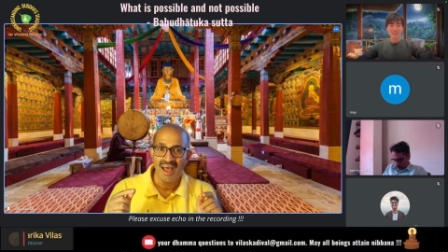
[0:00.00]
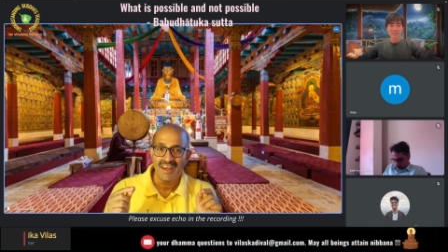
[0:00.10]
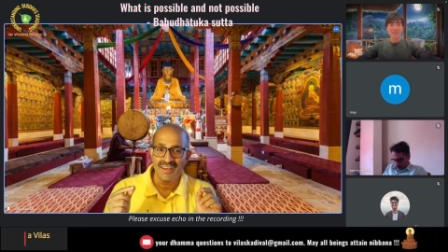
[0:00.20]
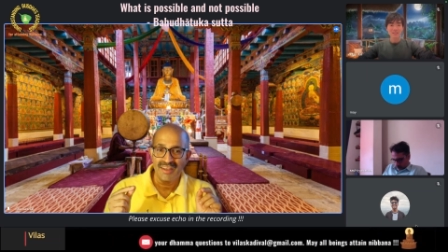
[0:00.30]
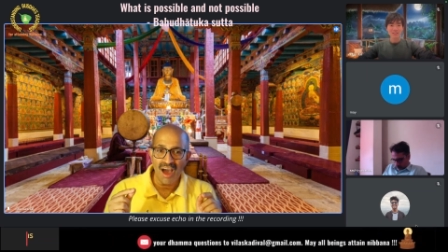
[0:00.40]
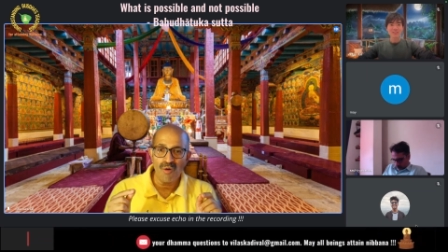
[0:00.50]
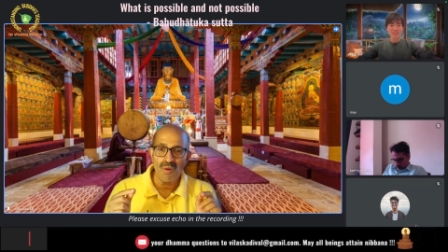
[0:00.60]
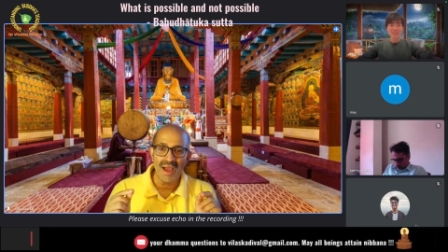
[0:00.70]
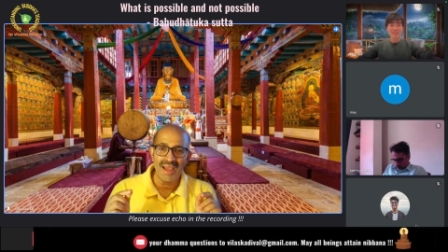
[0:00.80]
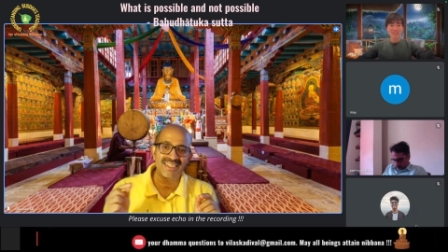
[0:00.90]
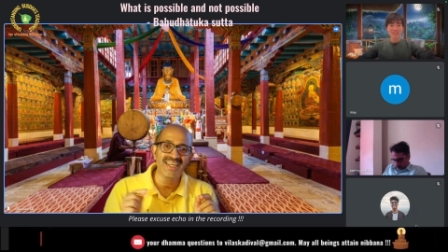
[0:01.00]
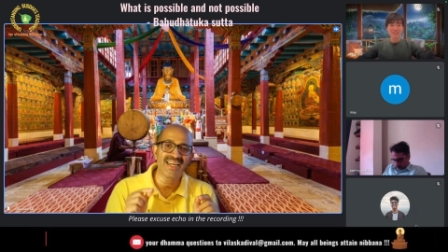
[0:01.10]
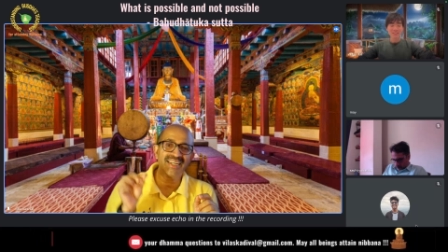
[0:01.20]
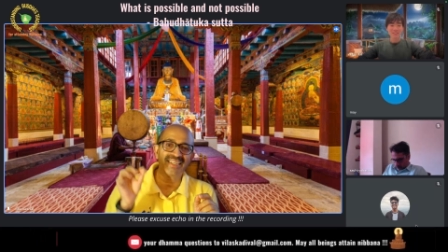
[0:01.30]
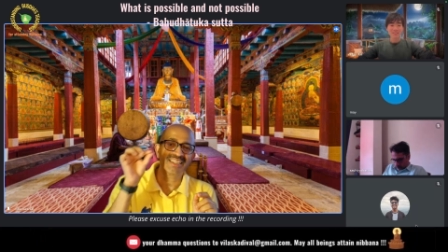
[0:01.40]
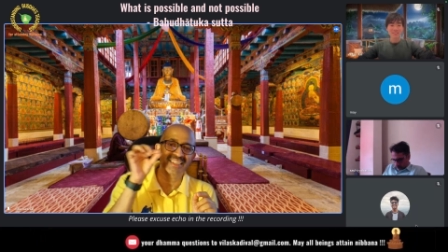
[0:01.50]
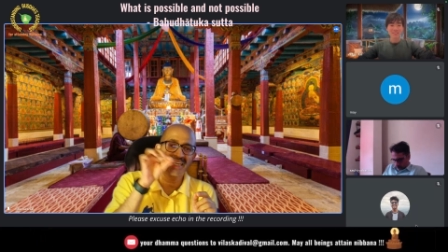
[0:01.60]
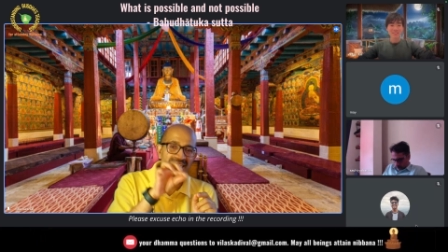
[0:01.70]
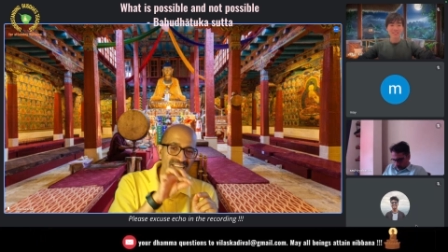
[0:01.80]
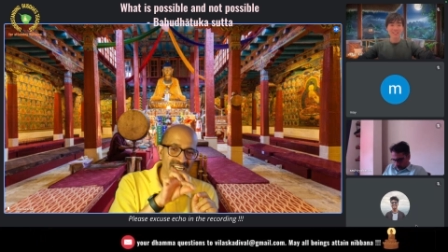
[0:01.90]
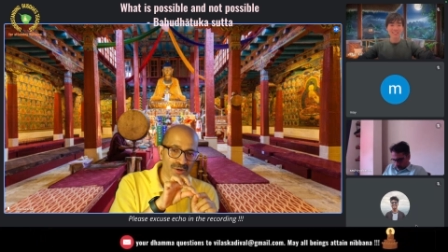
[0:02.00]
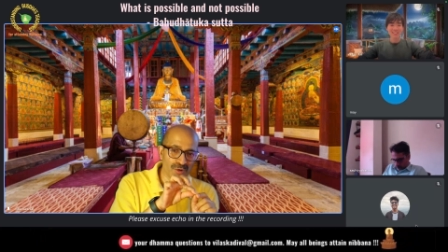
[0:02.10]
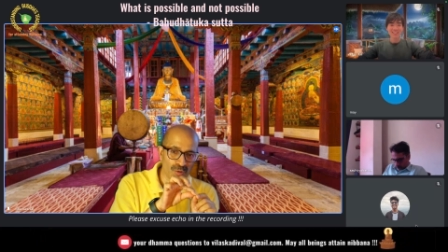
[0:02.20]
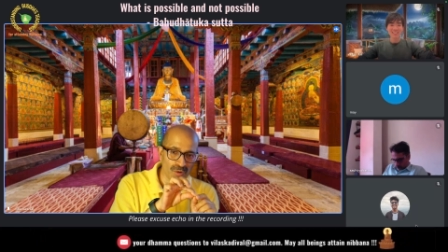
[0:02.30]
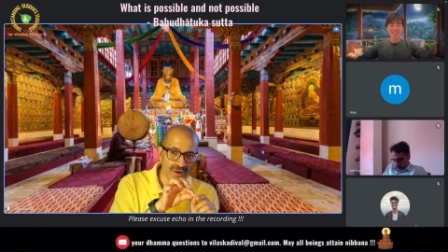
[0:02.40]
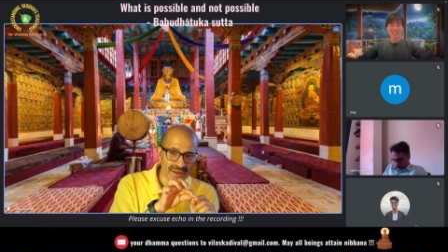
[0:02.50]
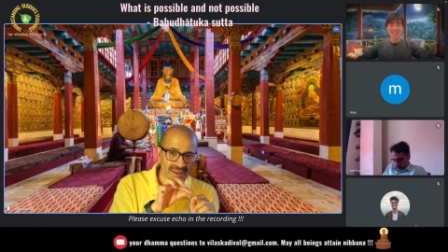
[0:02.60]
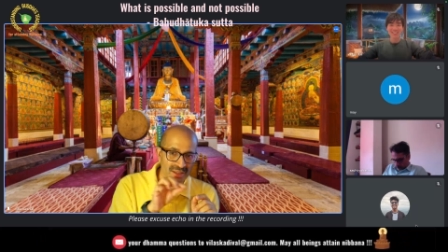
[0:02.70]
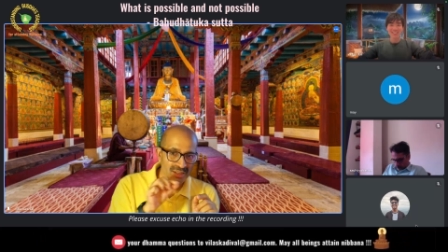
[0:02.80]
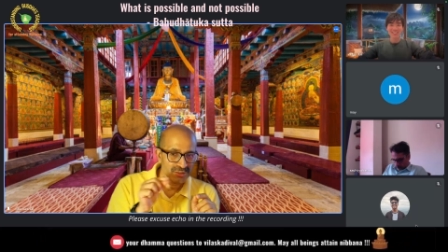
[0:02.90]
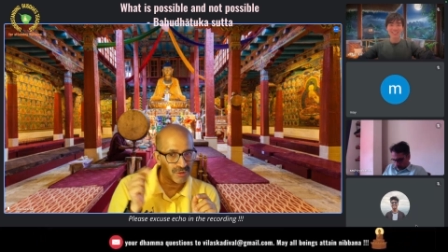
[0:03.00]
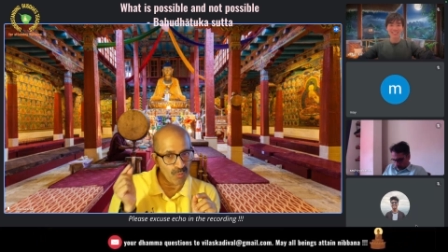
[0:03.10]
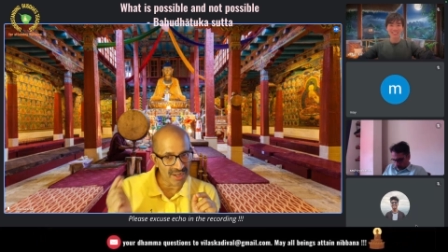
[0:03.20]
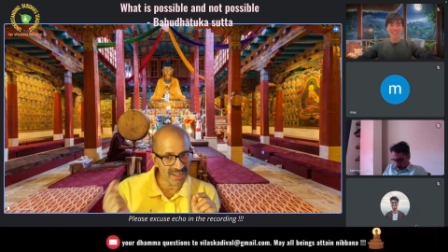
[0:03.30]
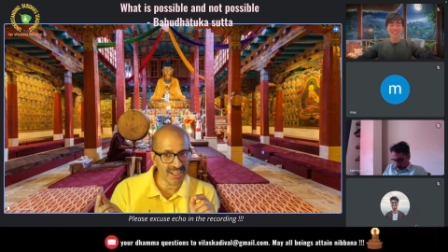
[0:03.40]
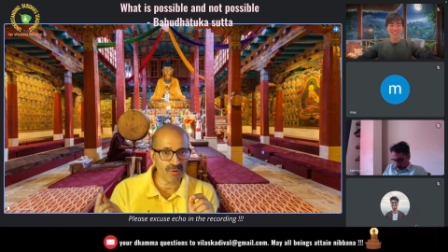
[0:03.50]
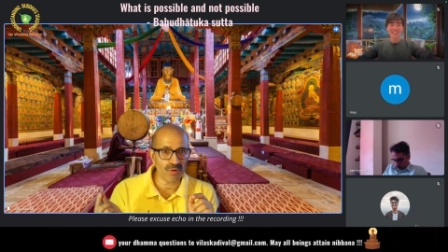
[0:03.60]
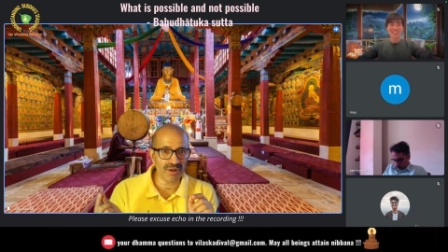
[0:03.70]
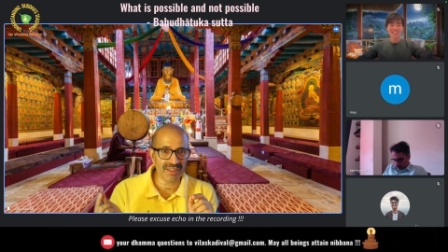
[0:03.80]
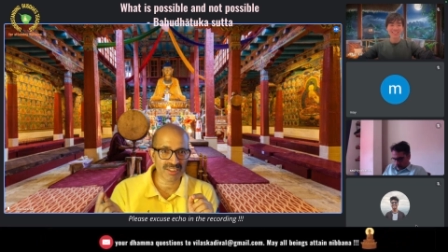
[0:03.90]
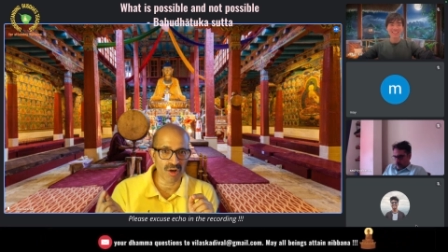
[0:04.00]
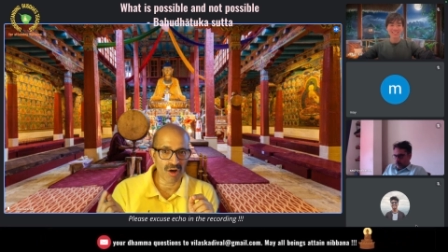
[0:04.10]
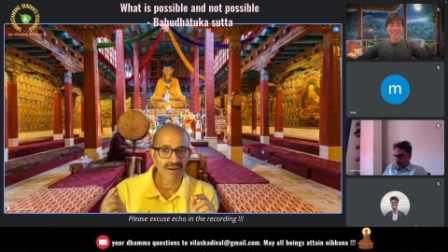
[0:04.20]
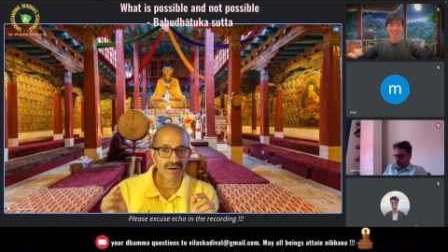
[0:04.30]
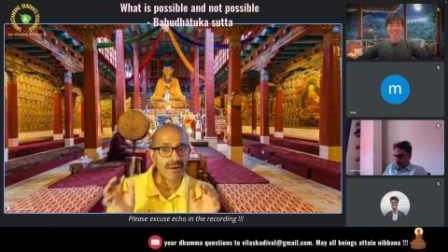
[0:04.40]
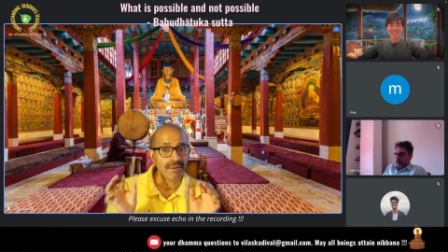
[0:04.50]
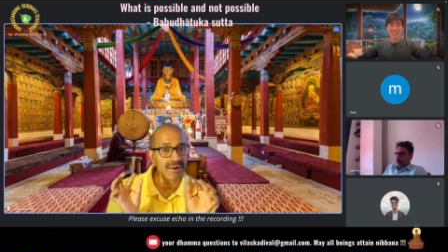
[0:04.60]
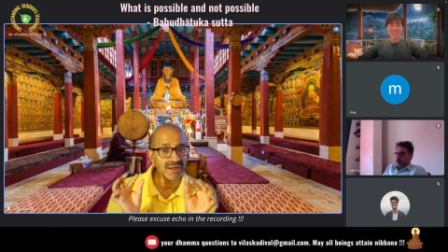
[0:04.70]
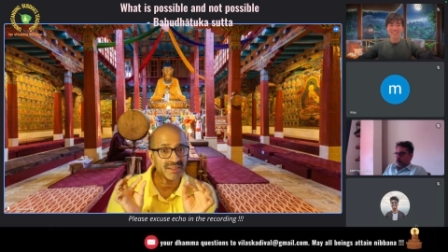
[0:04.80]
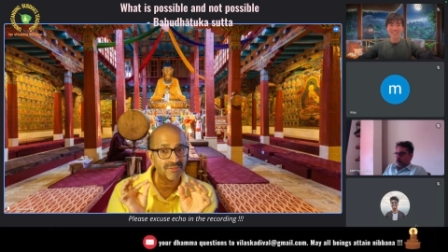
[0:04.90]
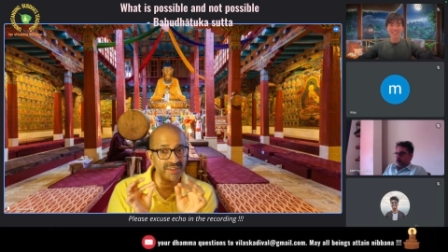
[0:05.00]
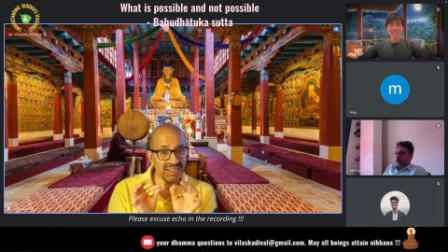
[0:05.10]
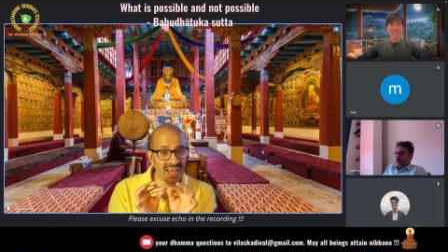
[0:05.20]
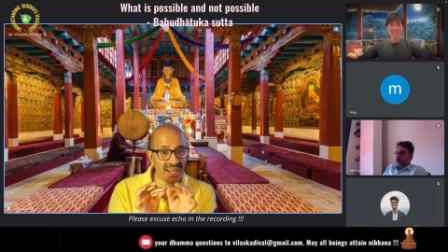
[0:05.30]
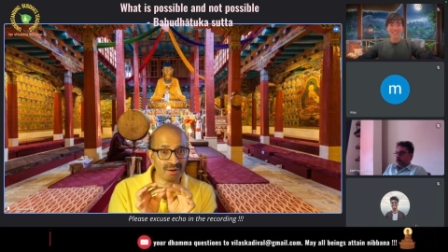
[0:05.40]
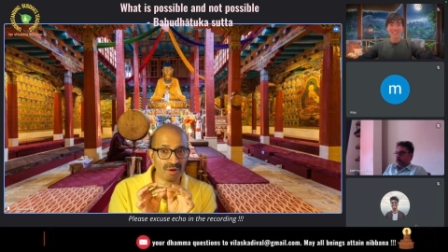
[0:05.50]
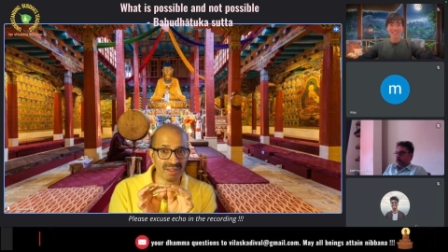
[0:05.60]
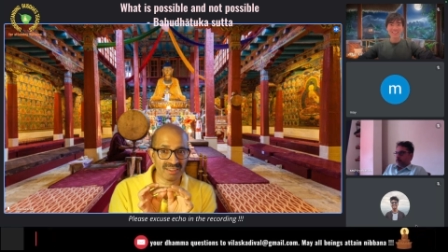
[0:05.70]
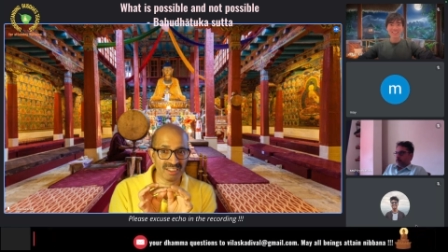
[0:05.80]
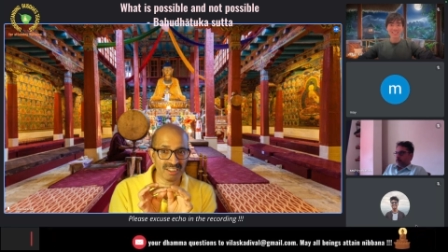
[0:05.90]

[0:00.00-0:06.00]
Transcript: Now I say it is a 30 year old. So the 1 year old is gone, but the vijnana, what does it